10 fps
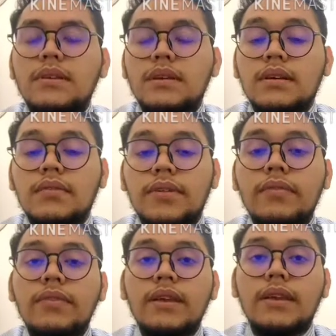a
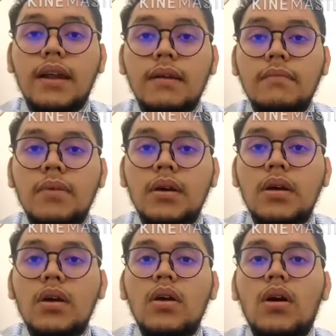50 gram
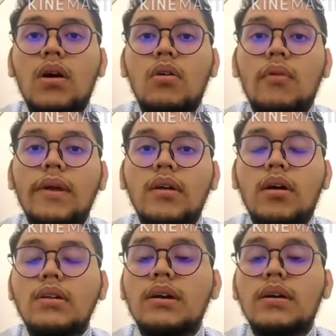weight
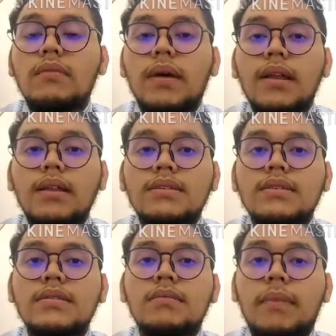on the
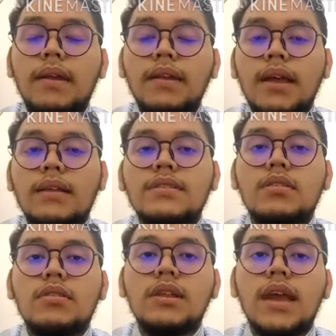balance pen and
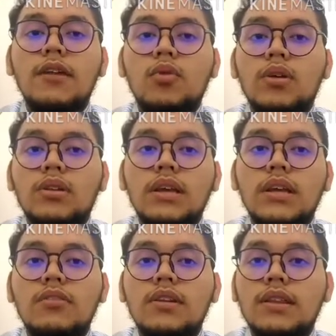slowly add water
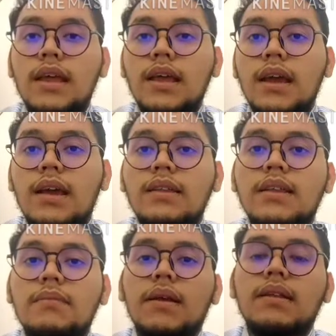into the tank
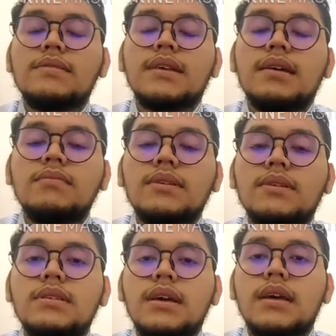until the balance arm
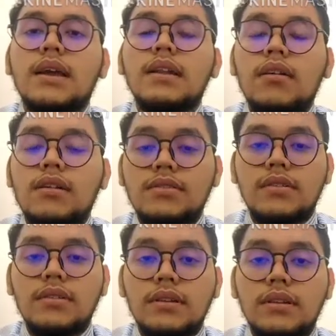is again
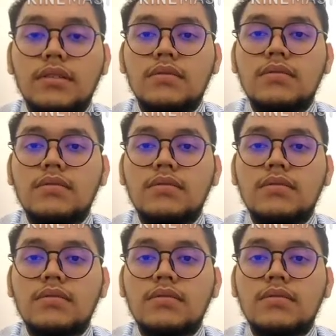horizontal.